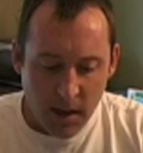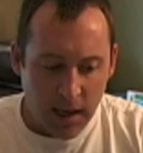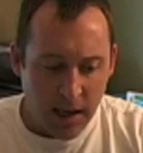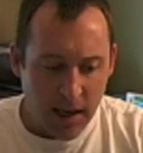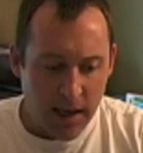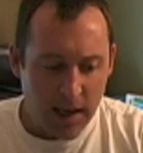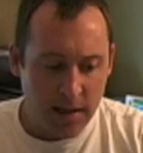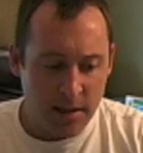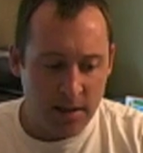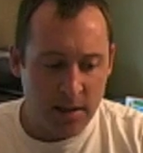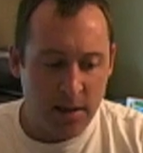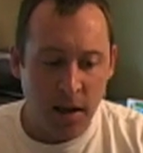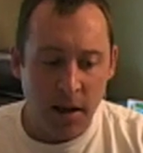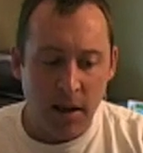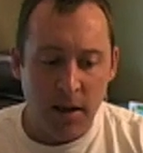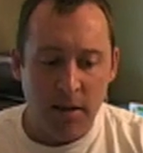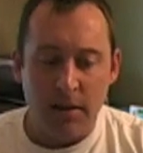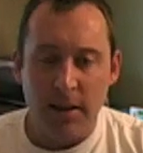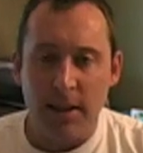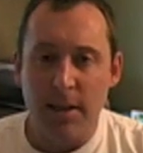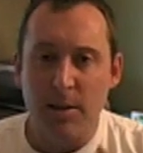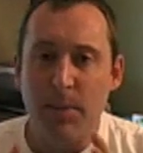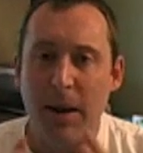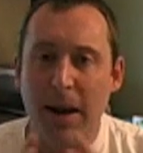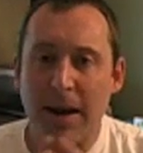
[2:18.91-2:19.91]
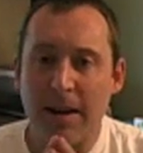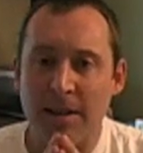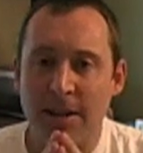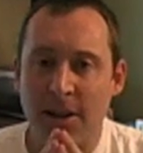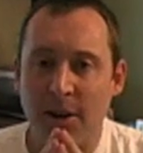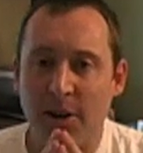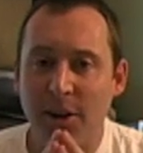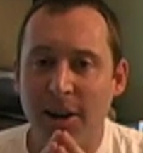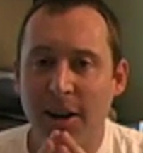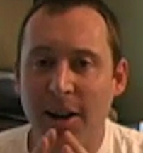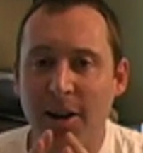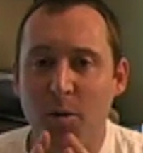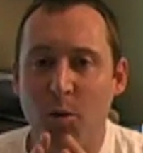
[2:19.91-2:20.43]
is these
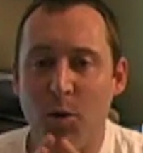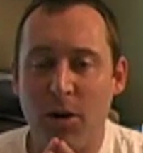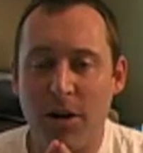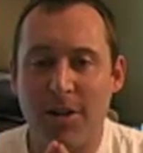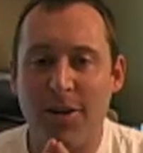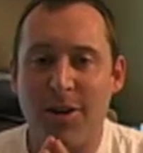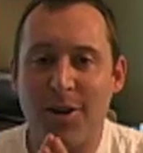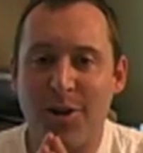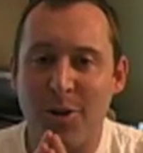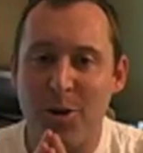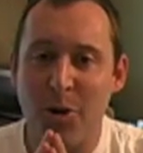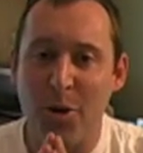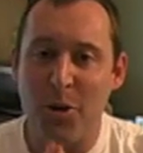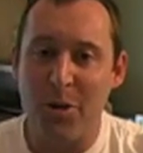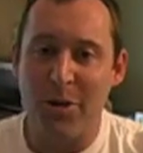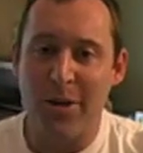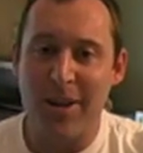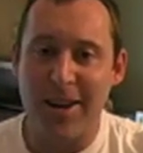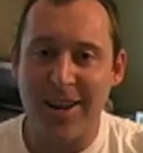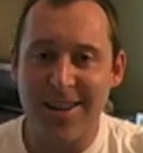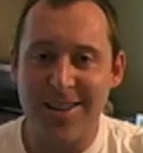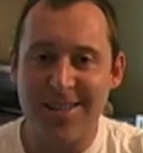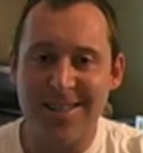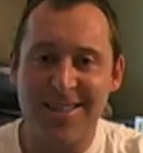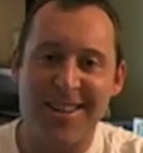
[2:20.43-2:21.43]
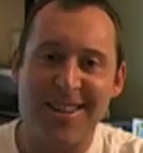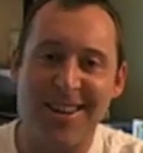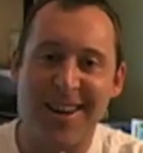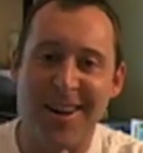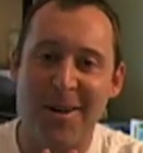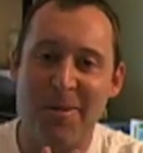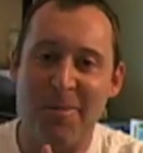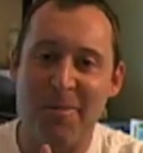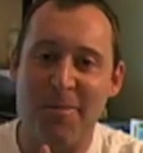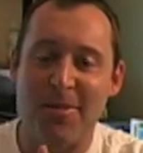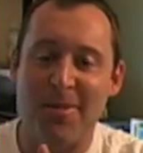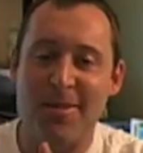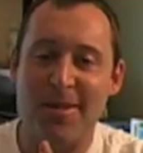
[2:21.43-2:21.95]
bacteria, one of the cool things
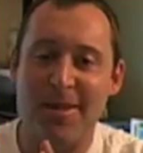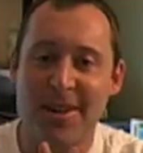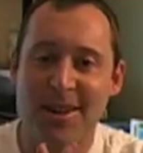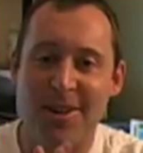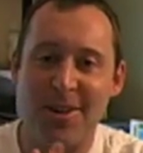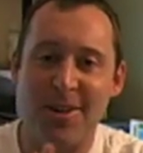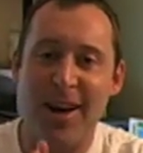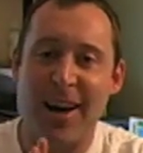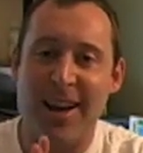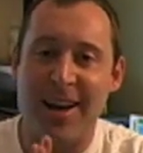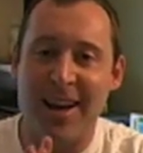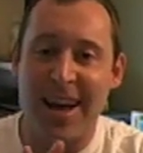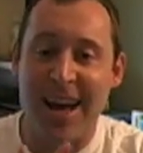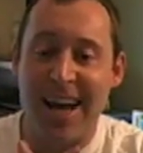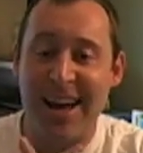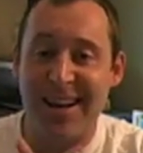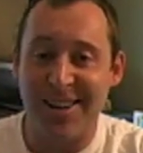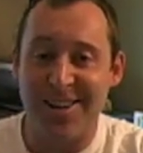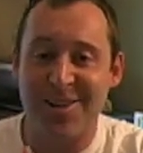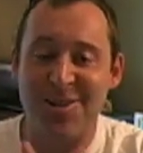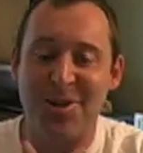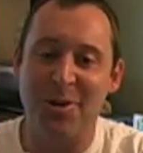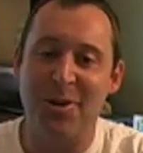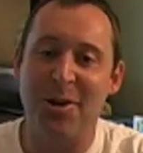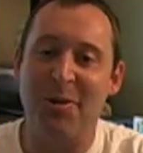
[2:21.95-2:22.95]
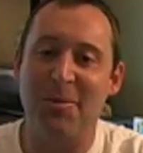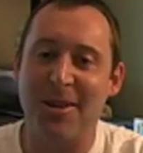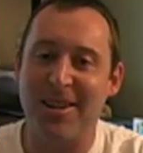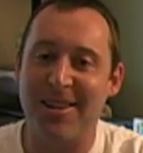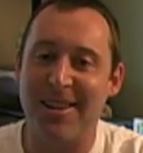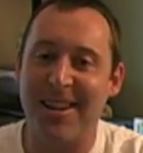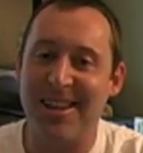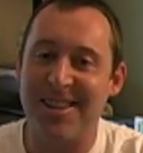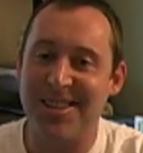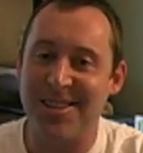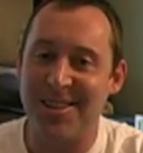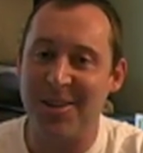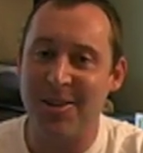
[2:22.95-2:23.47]
that you gotta hand it to them that
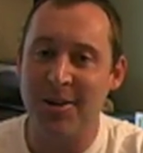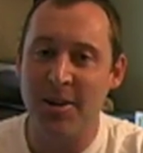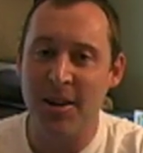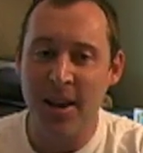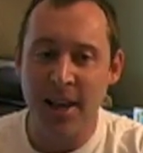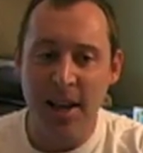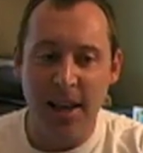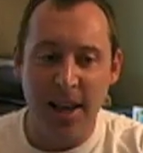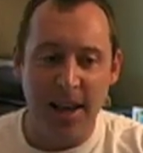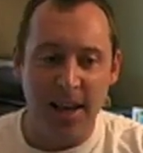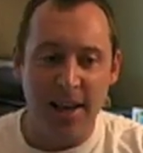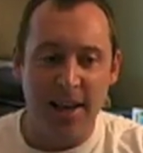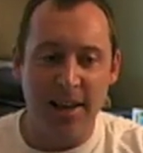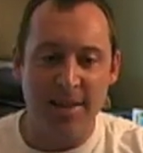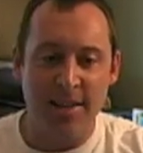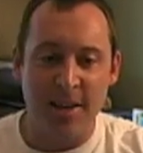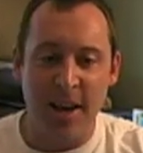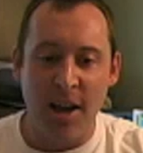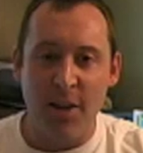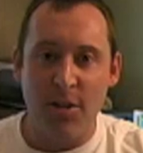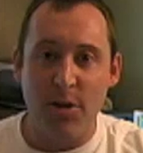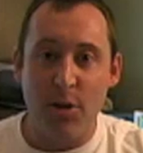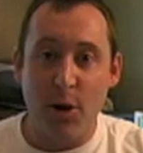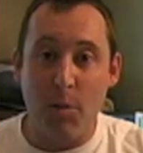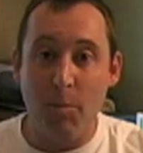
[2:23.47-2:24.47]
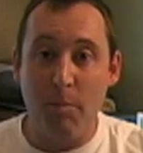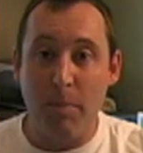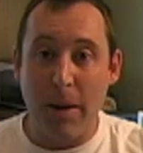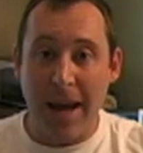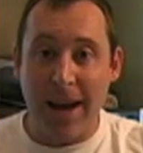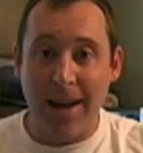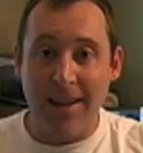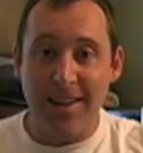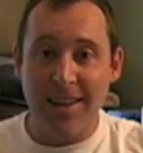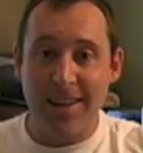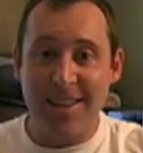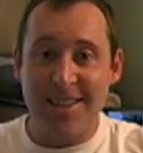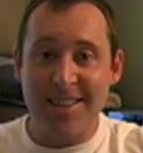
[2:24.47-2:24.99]
they do, is they're
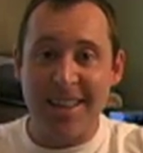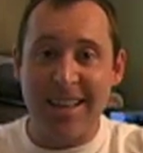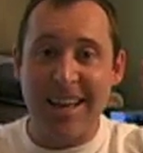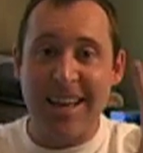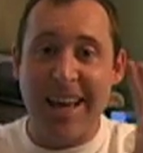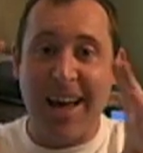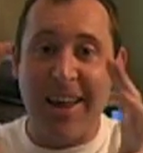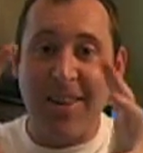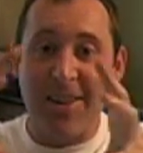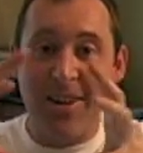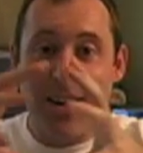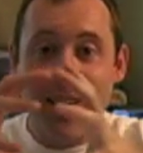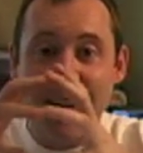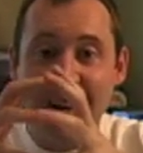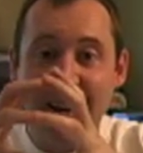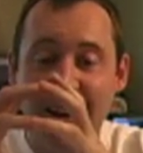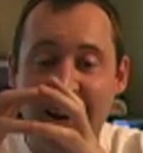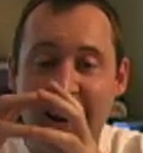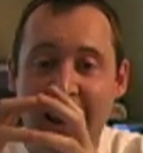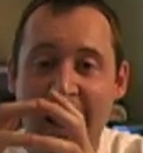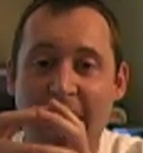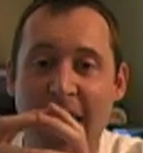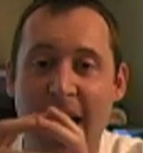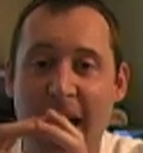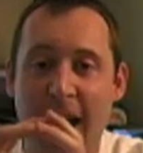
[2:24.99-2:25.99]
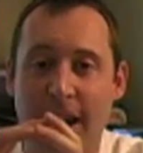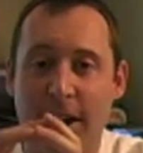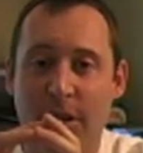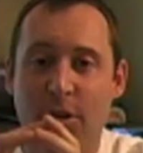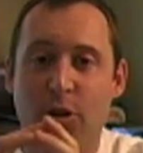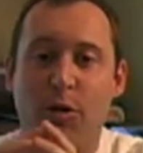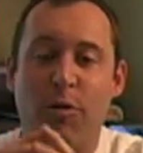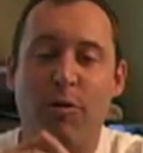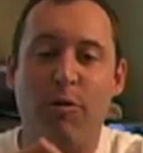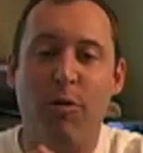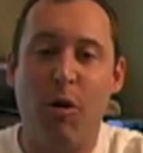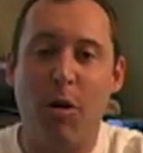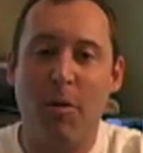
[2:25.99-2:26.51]
banding together and
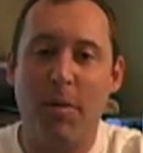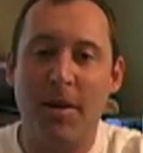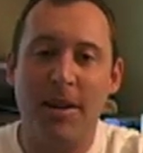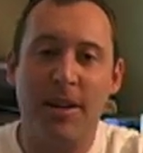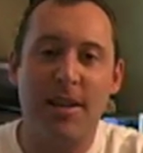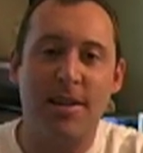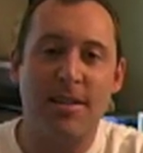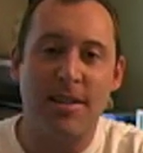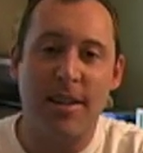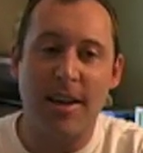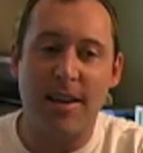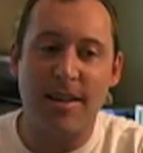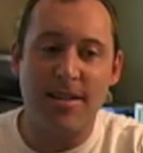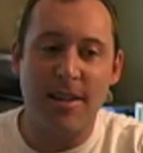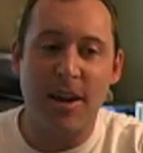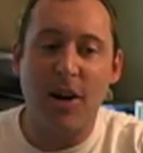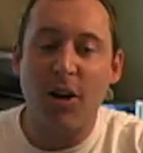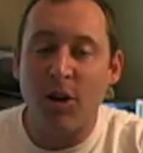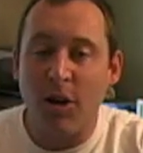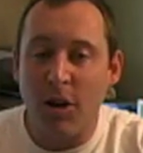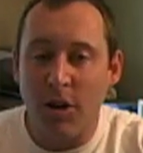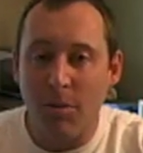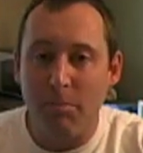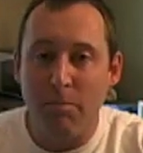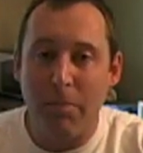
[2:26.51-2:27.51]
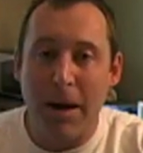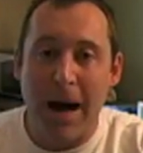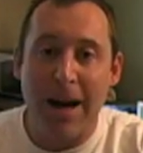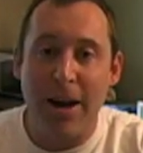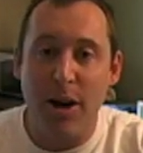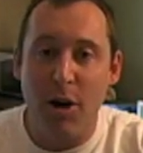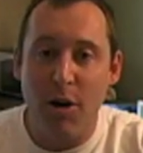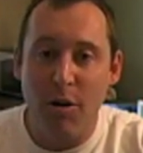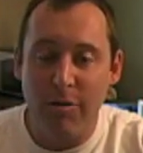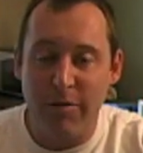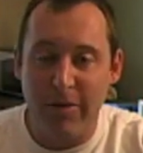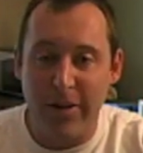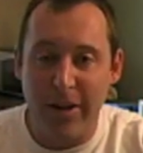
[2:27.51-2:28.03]
they're forming these things that are called
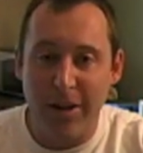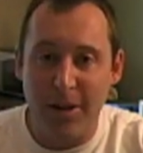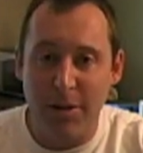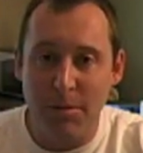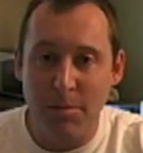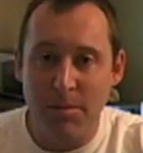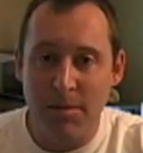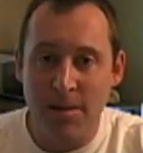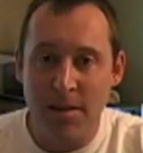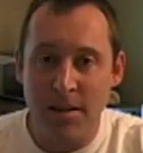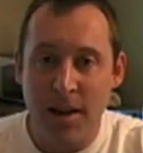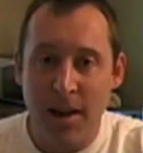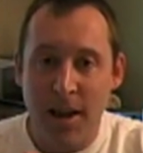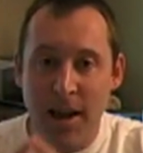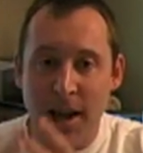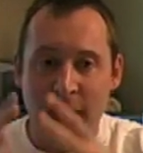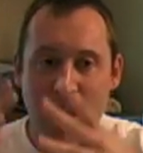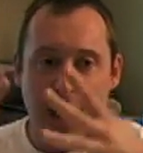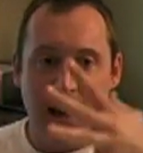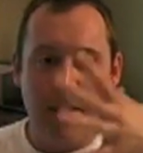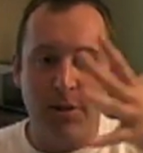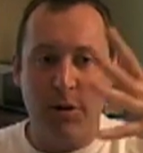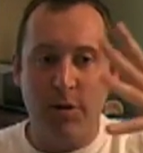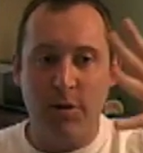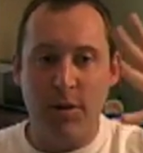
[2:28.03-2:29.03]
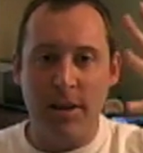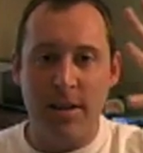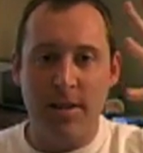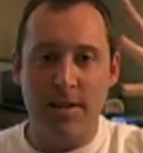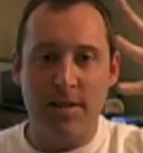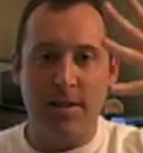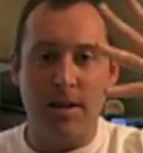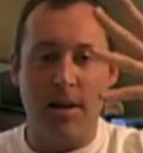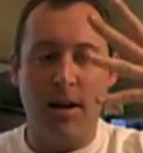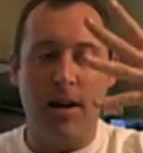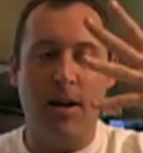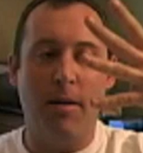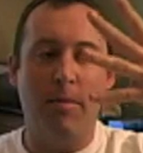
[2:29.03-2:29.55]
biofilms, and they're
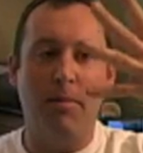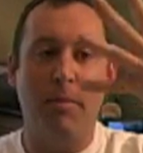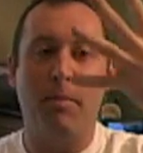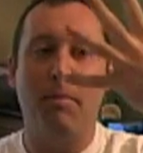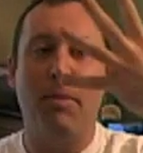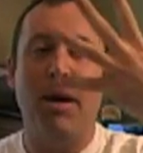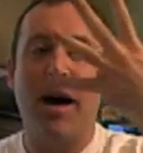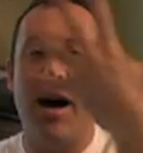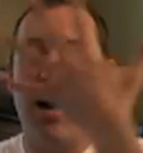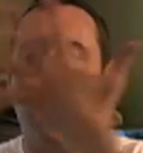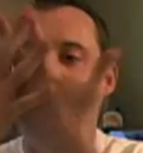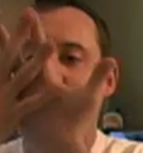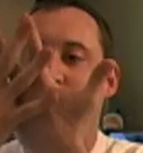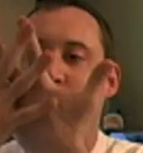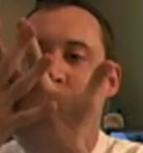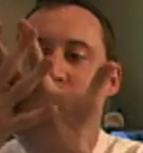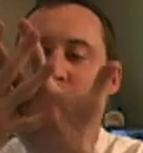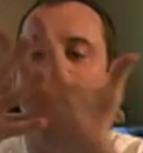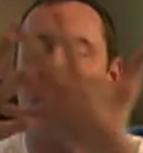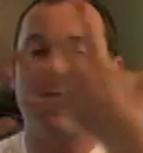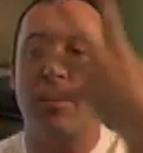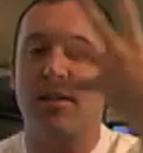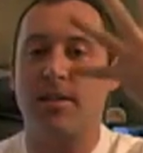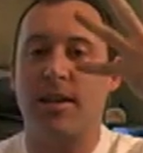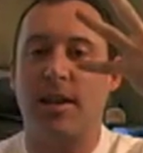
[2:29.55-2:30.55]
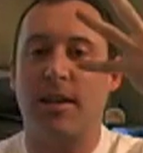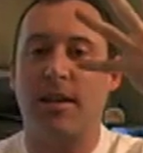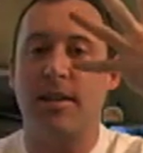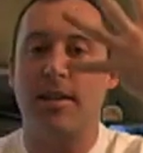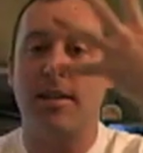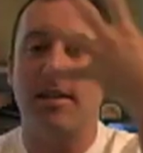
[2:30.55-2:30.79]
these polymers. It's like